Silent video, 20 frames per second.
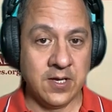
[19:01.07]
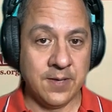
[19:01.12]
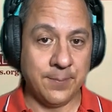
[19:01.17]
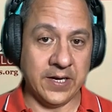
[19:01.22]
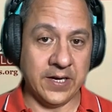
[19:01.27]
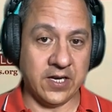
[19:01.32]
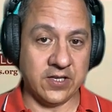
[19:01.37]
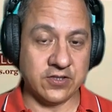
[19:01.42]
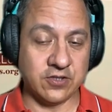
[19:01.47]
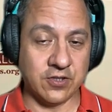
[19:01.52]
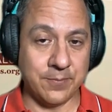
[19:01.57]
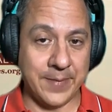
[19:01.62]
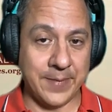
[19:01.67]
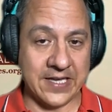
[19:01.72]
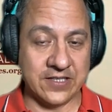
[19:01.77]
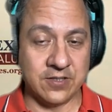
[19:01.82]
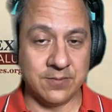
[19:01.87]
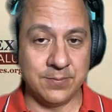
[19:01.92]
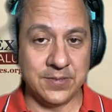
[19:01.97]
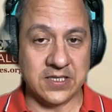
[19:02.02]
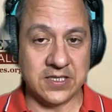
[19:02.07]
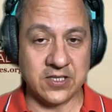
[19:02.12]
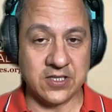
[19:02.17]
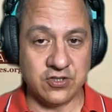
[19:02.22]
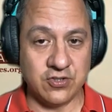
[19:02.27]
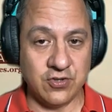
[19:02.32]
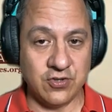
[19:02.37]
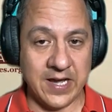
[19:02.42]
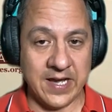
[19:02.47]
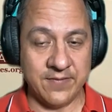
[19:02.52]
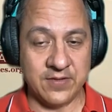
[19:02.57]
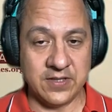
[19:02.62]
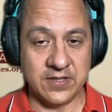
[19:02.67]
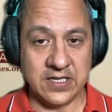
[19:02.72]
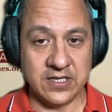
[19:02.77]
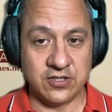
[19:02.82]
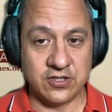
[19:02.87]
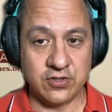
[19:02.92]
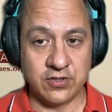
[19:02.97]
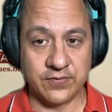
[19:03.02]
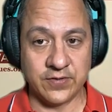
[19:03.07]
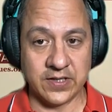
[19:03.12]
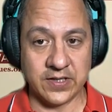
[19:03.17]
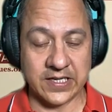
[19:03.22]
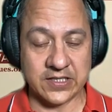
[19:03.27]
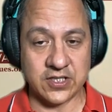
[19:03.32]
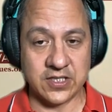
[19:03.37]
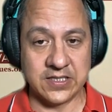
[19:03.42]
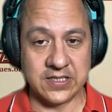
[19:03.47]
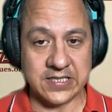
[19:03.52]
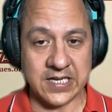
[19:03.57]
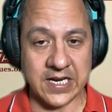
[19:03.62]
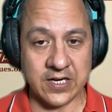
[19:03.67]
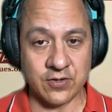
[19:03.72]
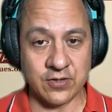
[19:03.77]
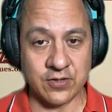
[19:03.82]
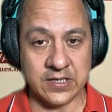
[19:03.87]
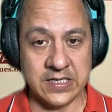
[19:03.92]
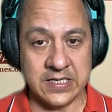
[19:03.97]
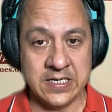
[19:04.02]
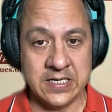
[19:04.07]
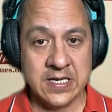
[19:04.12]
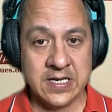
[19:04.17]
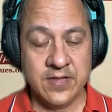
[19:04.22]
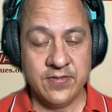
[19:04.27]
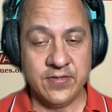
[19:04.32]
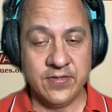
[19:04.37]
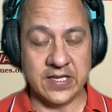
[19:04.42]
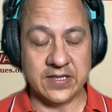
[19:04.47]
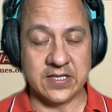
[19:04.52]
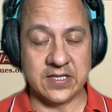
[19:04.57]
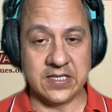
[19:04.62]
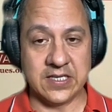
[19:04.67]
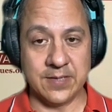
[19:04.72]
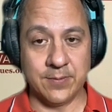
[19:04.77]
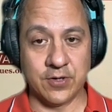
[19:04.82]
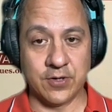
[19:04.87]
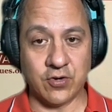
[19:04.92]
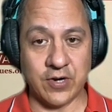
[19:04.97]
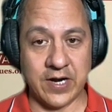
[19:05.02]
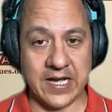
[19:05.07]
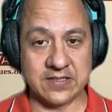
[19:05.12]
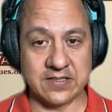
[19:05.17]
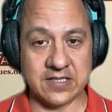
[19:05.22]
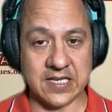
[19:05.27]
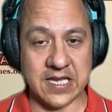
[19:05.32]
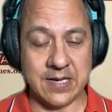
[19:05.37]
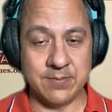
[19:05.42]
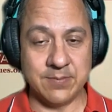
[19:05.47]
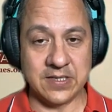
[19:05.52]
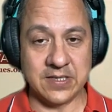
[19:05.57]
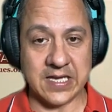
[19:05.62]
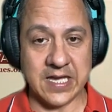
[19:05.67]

But I also imagine, because you have the issue of election integrity that the Democrats came